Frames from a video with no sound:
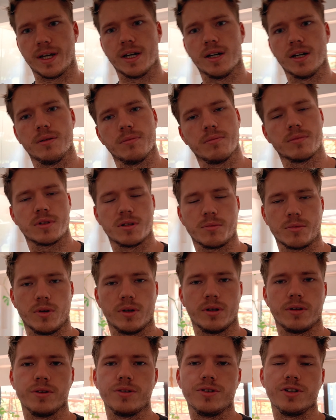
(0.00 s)
now because I'm going
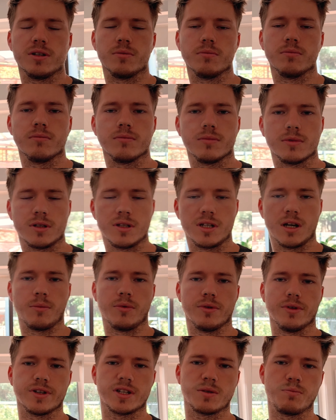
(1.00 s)
to the gym to jump
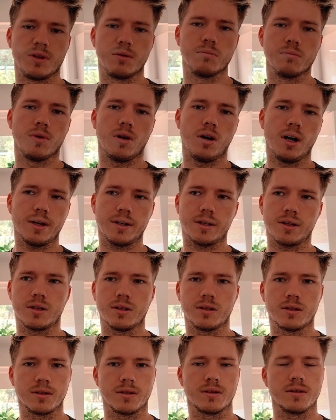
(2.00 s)
on the spin bike.
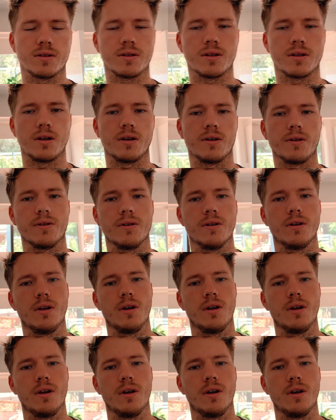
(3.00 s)
So